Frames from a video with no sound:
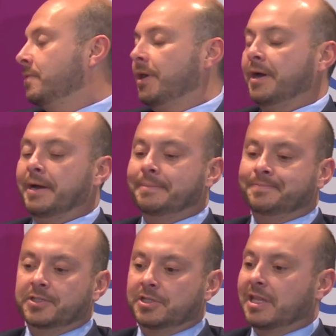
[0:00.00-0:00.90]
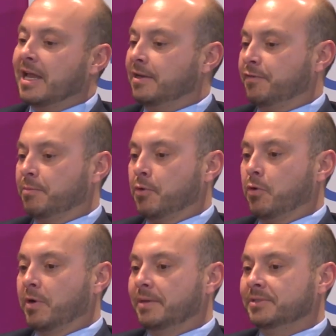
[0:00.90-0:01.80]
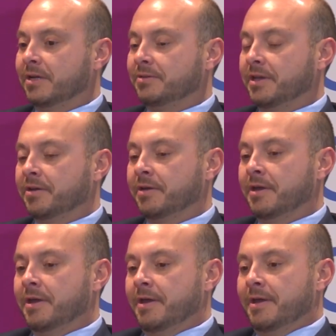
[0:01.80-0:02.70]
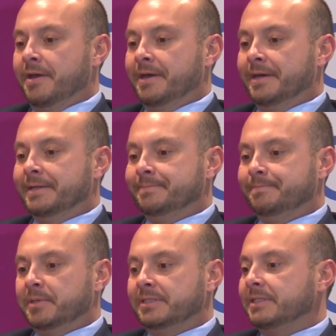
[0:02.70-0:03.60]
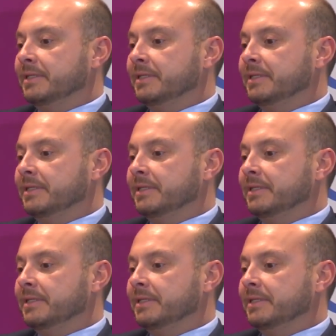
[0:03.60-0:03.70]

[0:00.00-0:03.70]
Um, there's a lot of different programs out there, uh, but